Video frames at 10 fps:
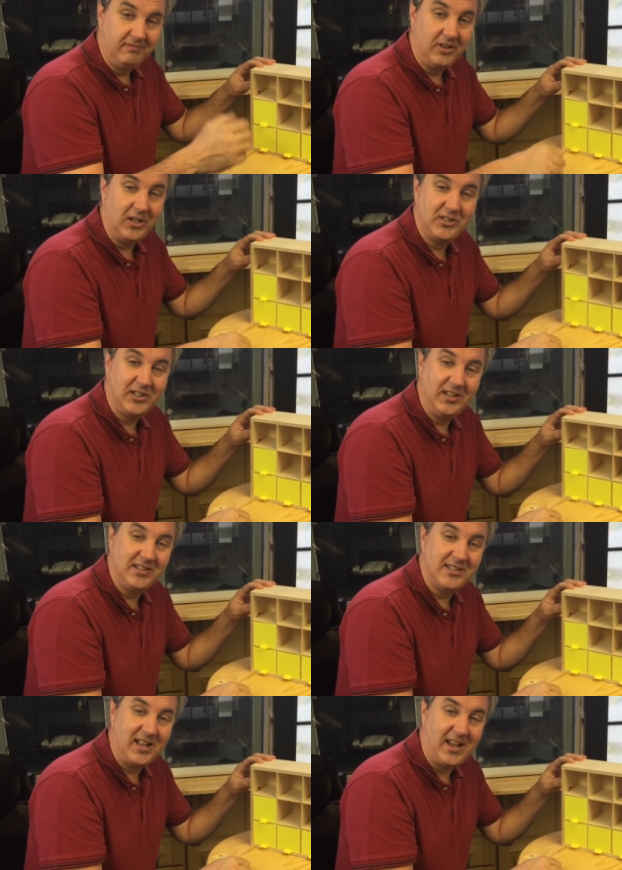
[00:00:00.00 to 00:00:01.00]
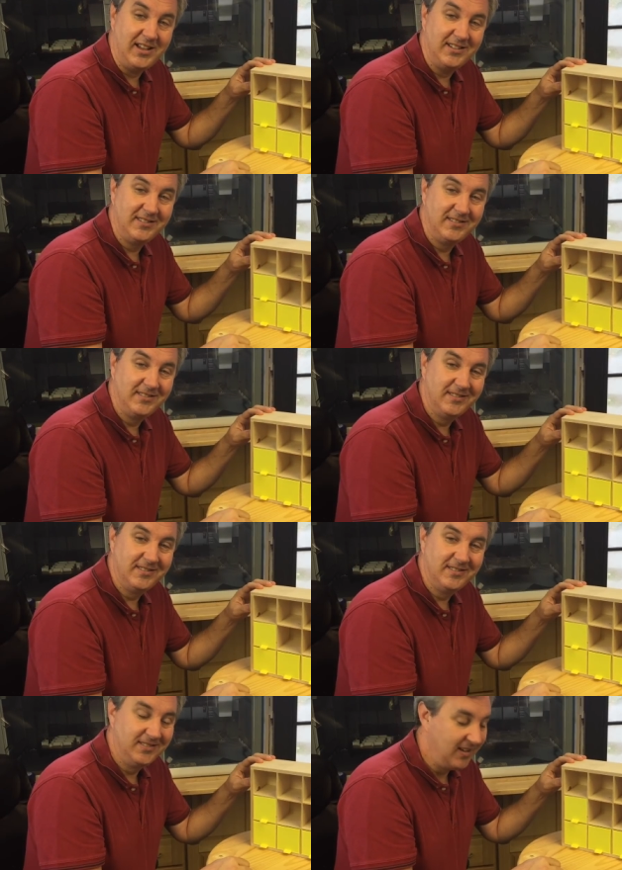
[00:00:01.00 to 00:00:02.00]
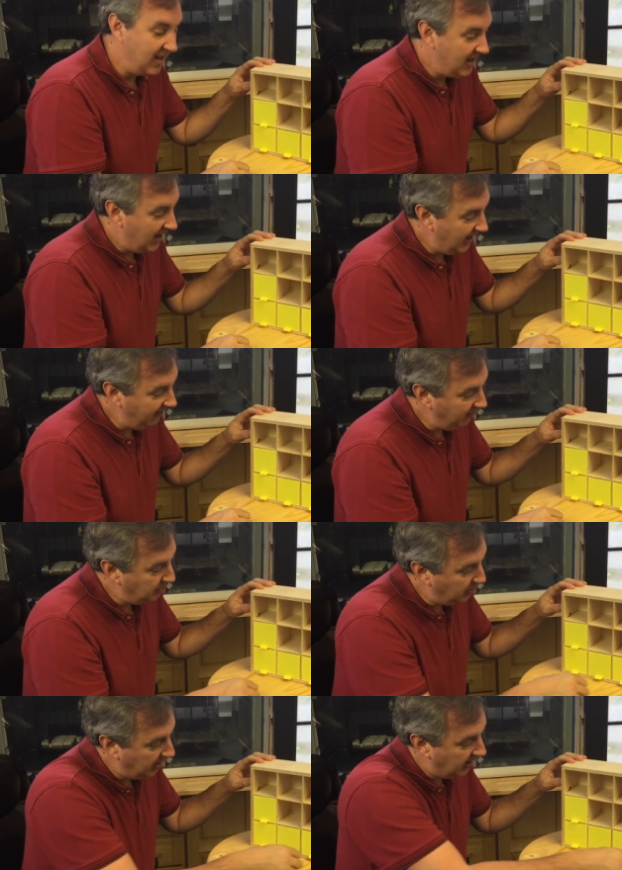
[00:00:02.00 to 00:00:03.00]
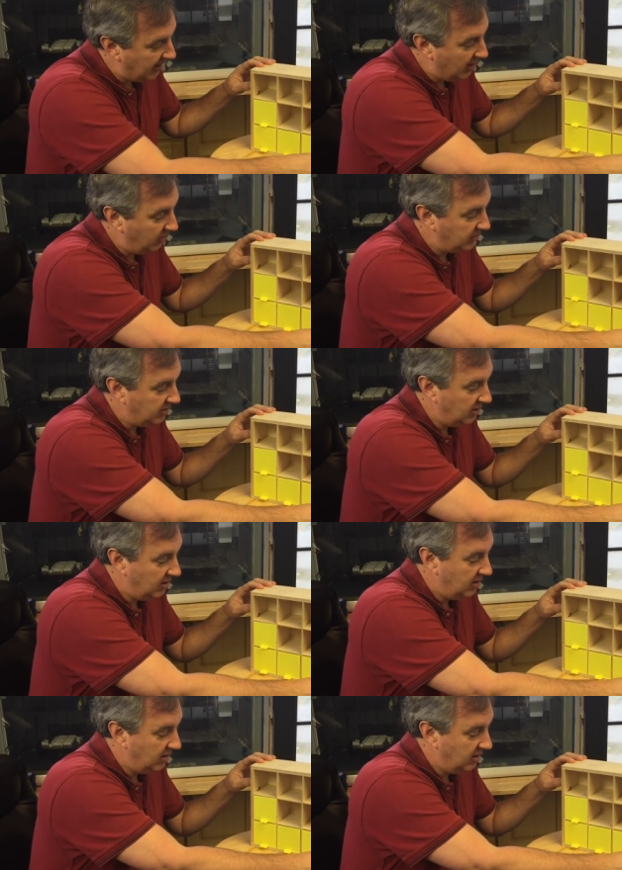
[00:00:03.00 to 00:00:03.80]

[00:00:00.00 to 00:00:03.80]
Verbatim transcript: nicely in the slot. I even printed out